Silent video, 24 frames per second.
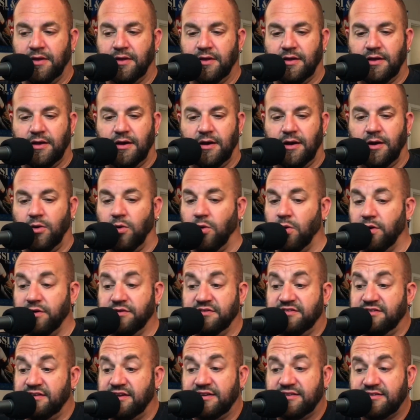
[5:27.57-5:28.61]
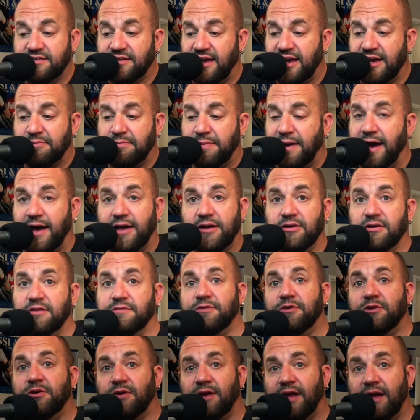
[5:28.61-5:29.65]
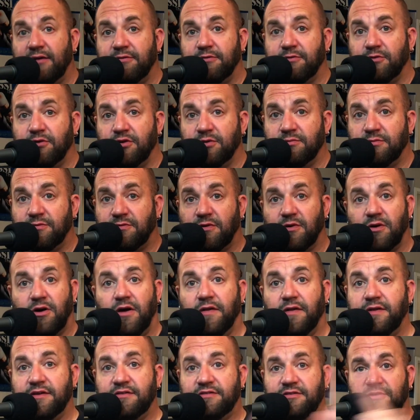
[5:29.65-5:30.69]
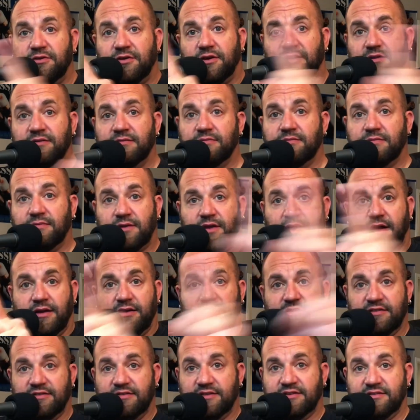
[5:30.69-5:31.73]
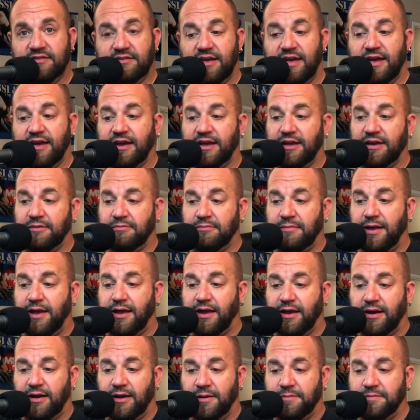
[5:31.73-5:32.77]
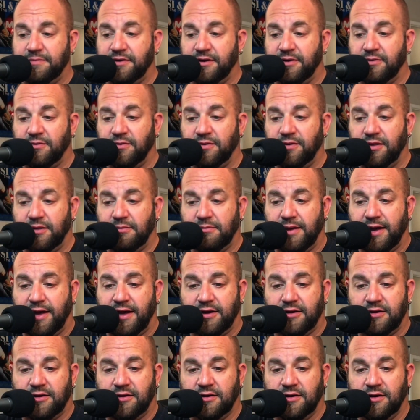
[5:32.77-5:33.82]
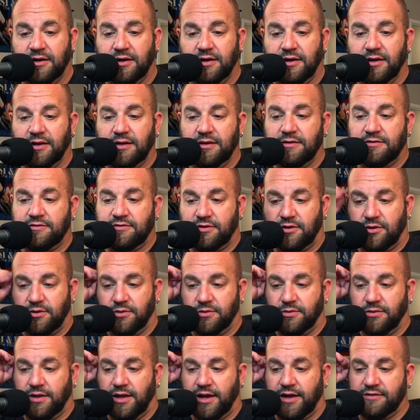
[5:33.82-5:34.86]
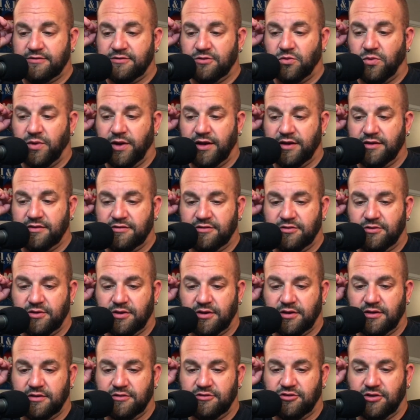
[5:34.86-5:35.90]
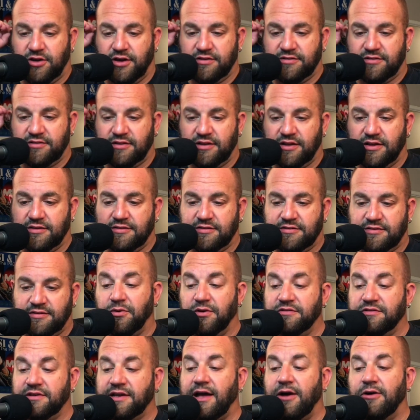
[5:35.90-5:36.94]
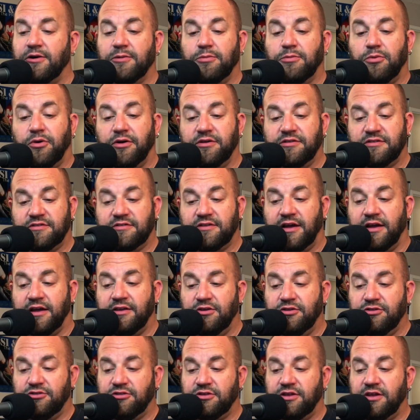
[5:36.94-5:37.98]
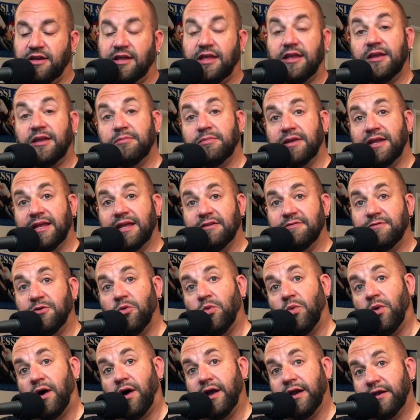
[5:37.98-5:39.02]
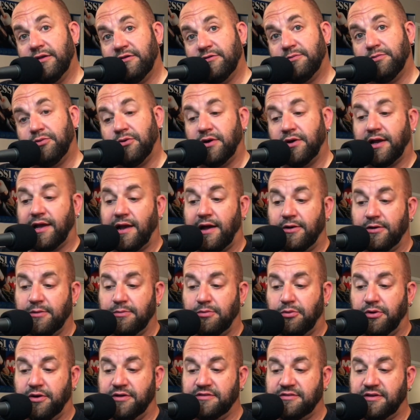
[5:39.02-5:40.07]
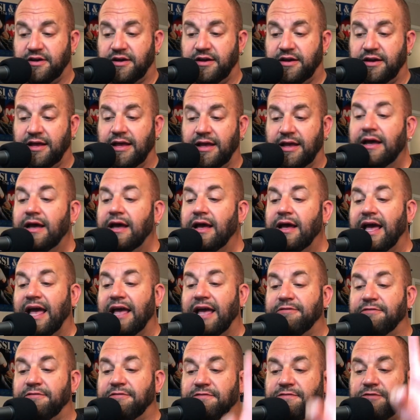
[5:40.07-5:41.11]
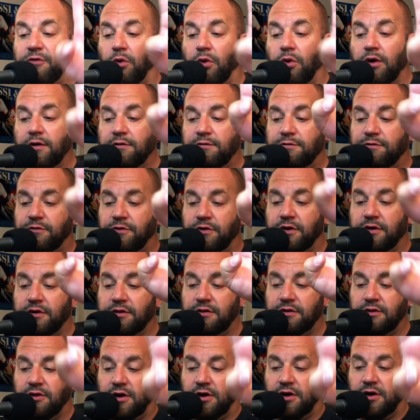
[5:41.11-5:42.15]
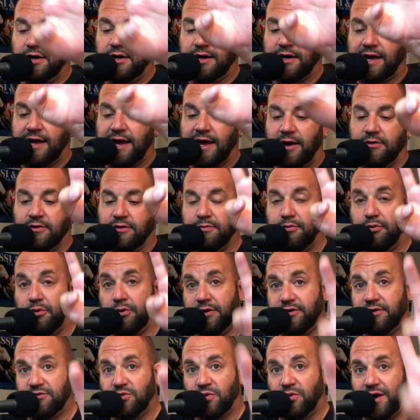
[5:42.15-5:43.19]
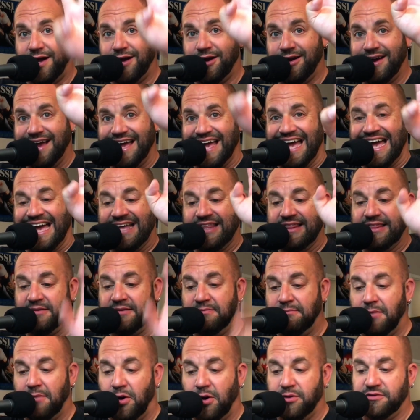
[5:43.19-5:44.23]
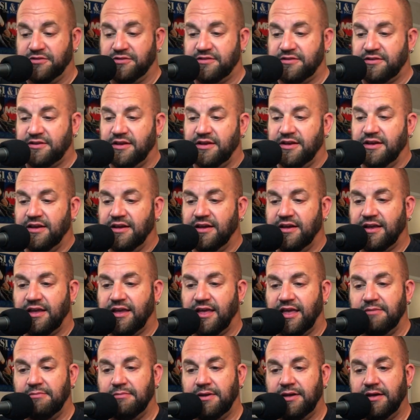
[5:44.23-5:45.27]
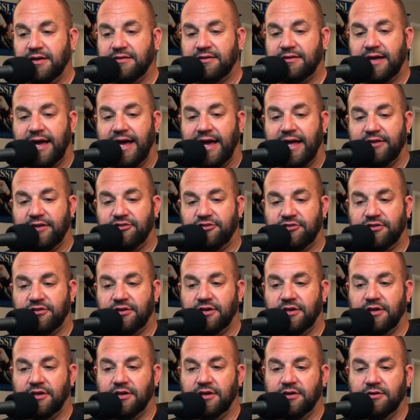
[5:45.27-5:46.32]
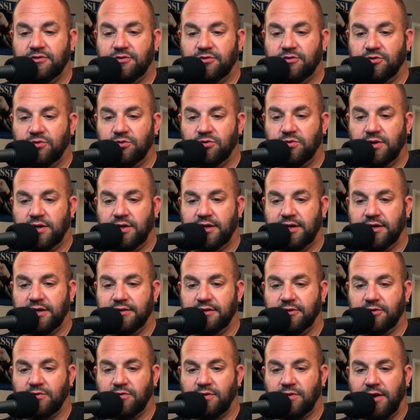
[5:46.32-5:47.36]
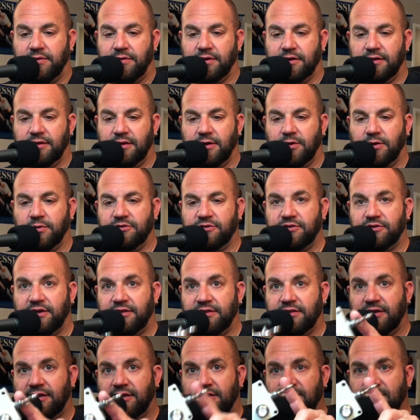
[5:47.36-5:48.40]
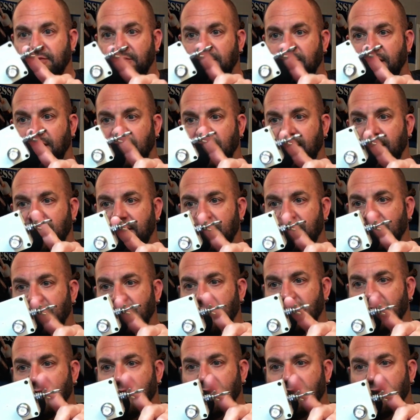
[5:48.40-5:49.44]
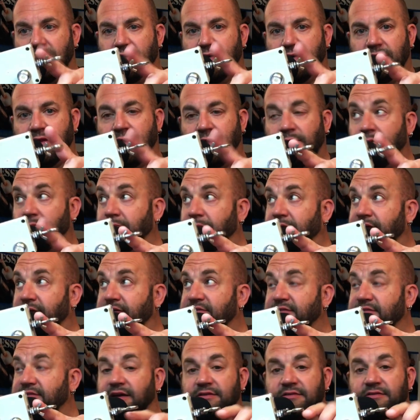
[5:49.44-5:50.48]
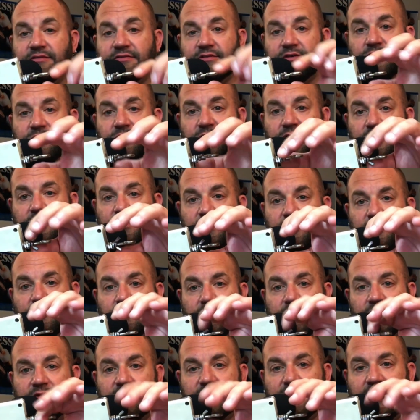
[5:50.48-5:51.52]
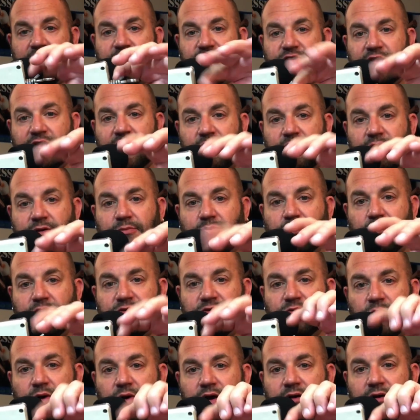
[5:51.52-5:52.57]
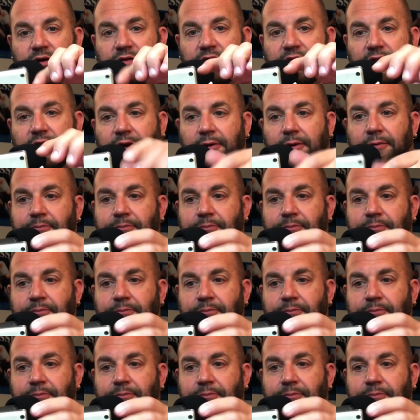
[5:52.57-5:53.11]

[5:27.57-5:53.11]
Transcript: Uh, or a zigzag pattern. If you don't have room for all this, you can kind of zigzag it and make it up. Doesn't really matter. So lots of ways you can adjust this. The counterpoise is not usually needed, but if you want to put a counterpoise on, a four foot long counterpoise wire at the most can be attached to uh, the grounding lug, which I think is right here. That would make sense. So you can you can attach a counterpoise wire there.